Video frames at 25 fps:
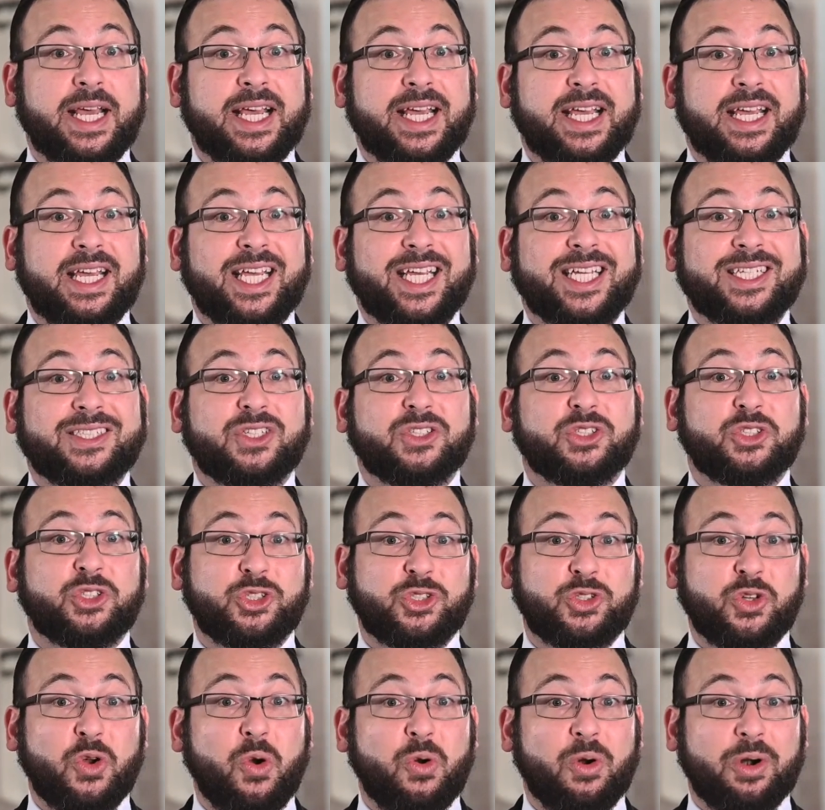His
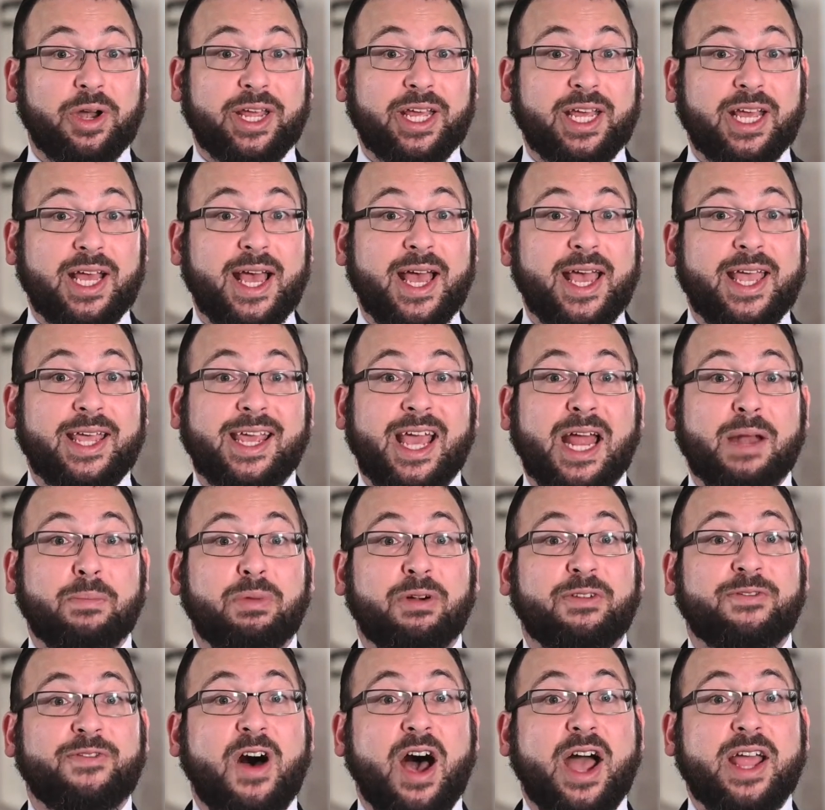story can
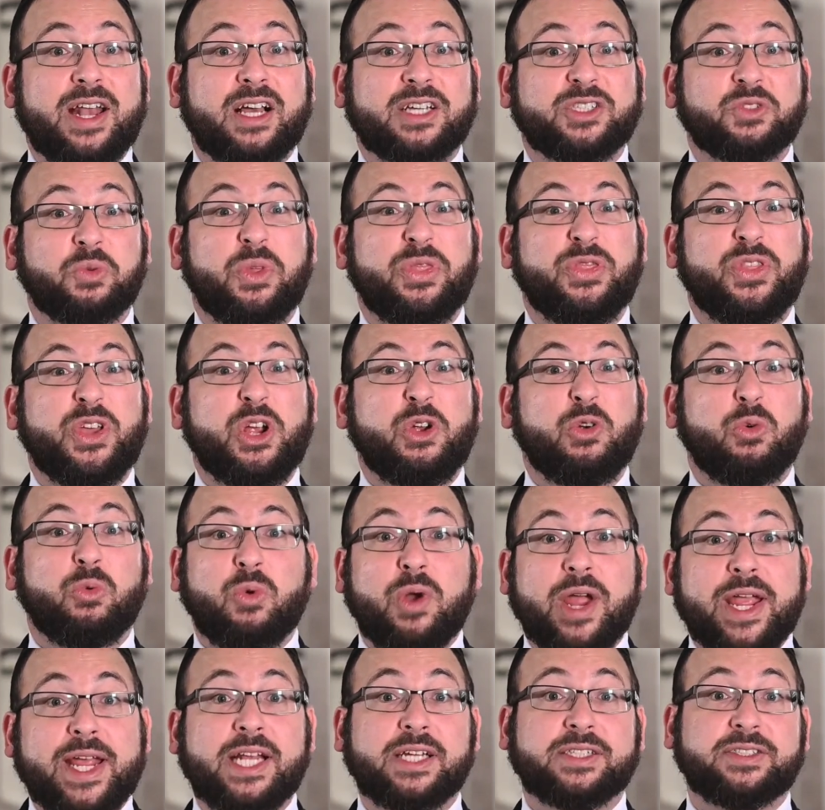provide us with the
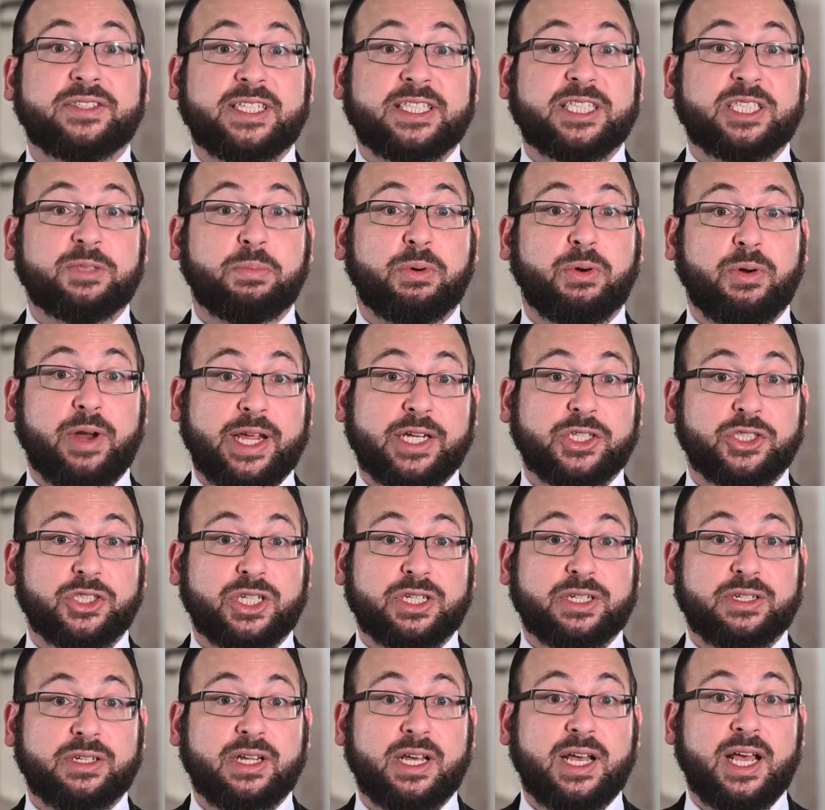greatest
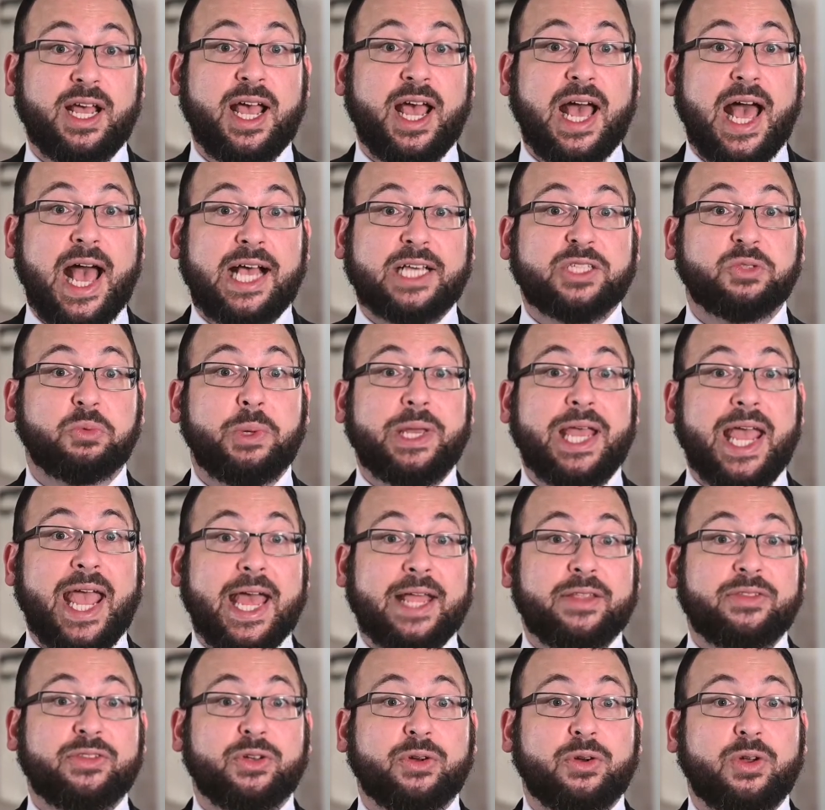inspiration as we
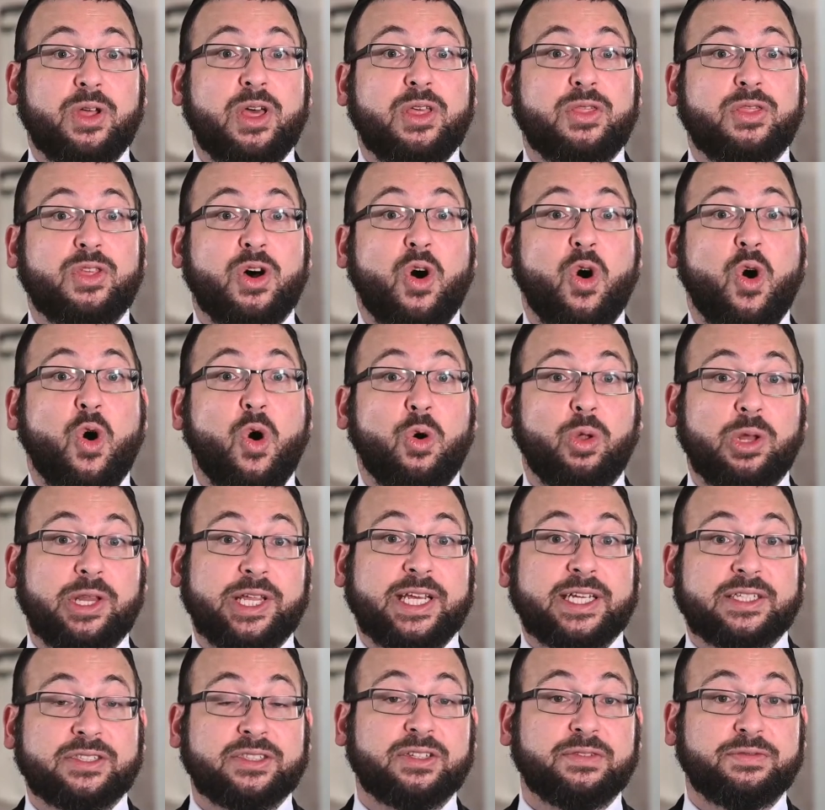enter the
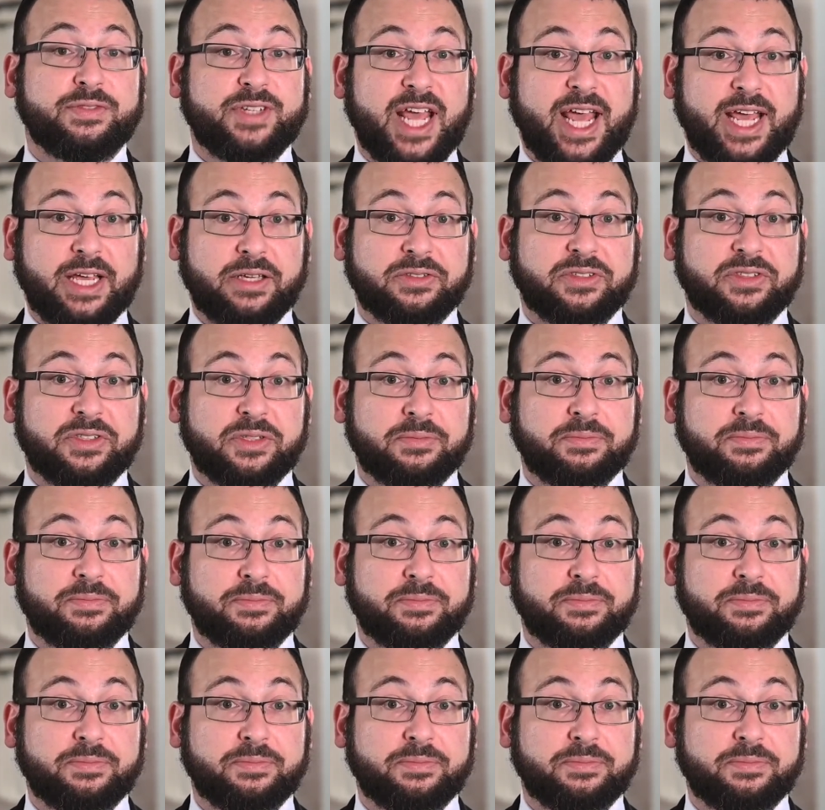holiest of days.